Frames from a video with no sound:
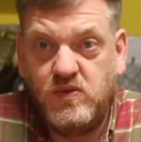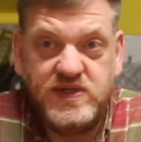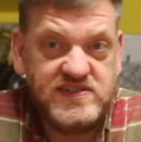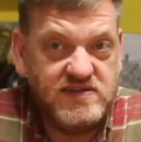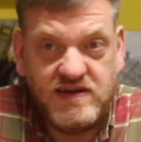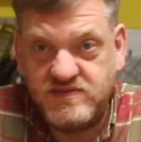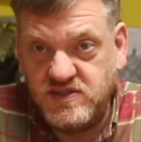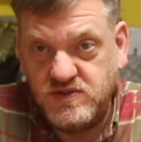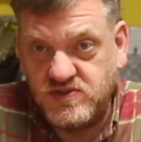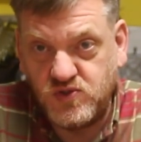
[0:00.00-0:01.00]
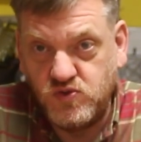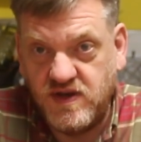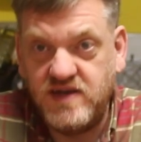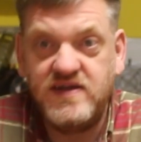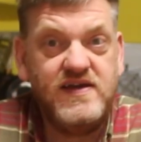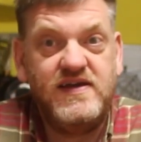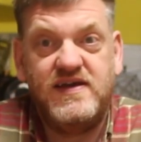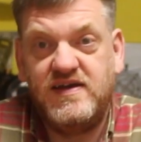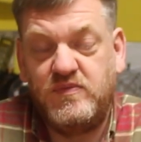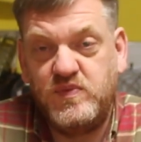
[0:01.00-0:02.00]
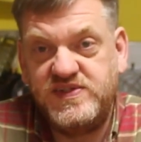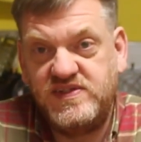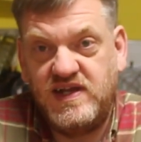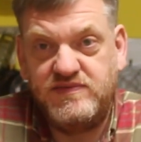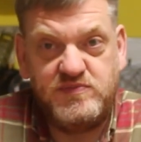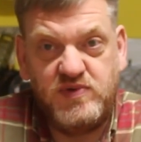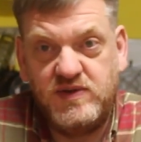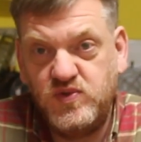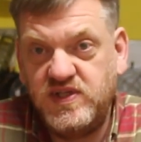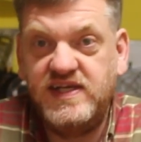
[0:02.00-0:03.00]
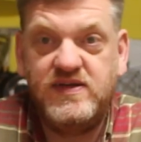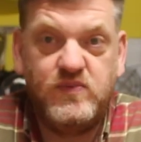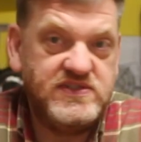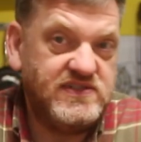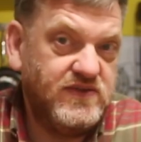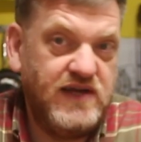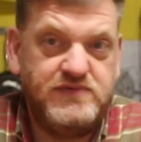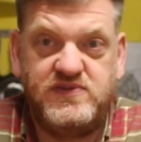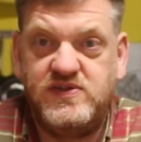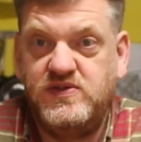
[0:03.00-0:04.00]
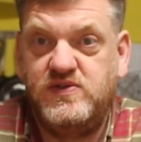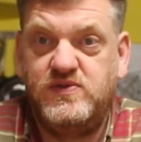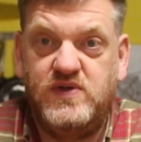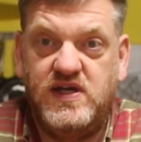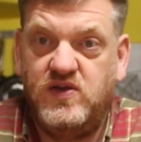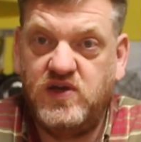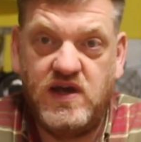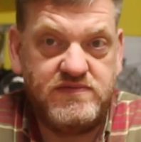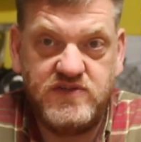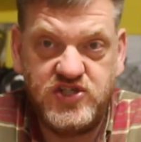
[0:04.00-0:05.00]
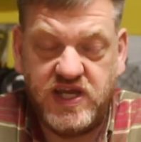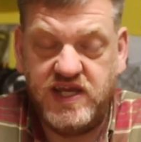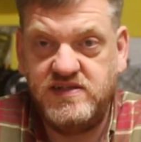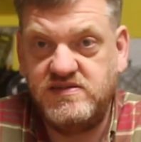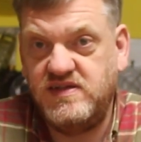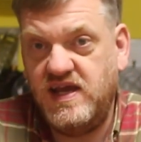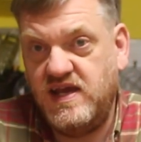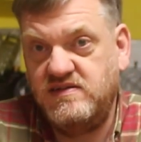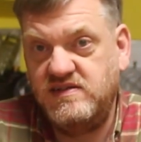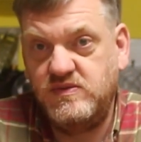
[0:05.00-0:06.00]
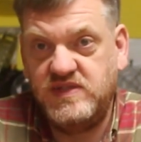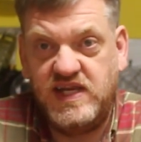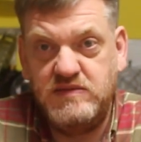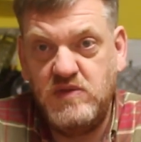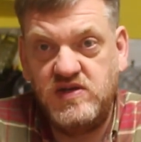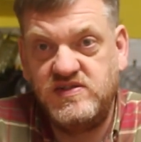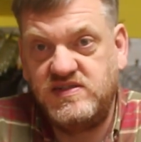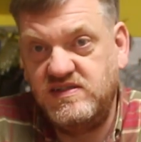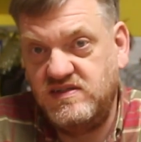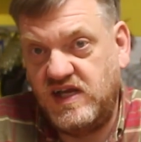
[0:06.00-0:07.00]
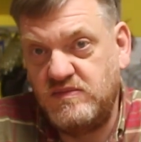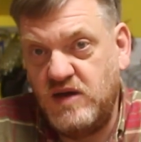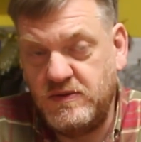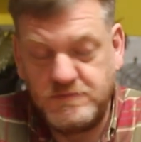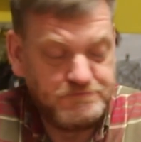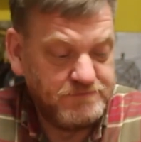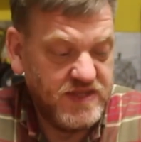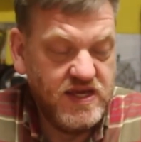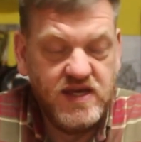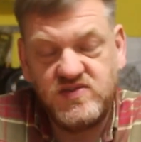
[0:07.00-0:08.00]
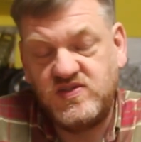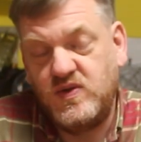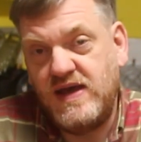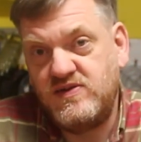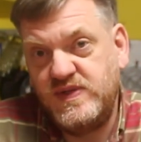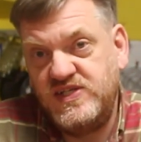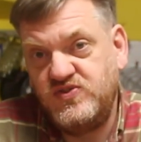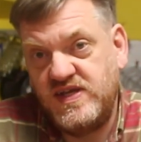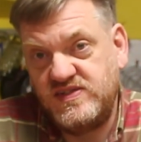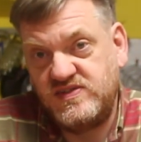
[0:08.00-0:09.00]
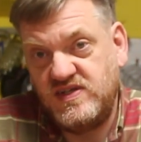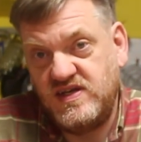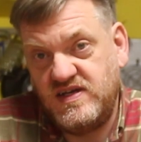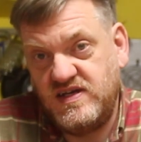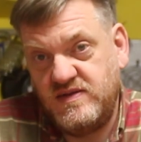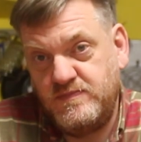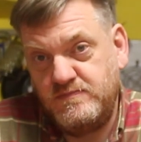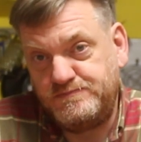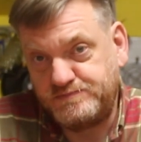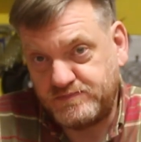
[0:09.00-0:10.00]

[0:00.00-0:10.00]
still have to do the school run. We still have to bring wood in. We still have to look after the chickens and deal with any emergencies that come up. So how do we dress to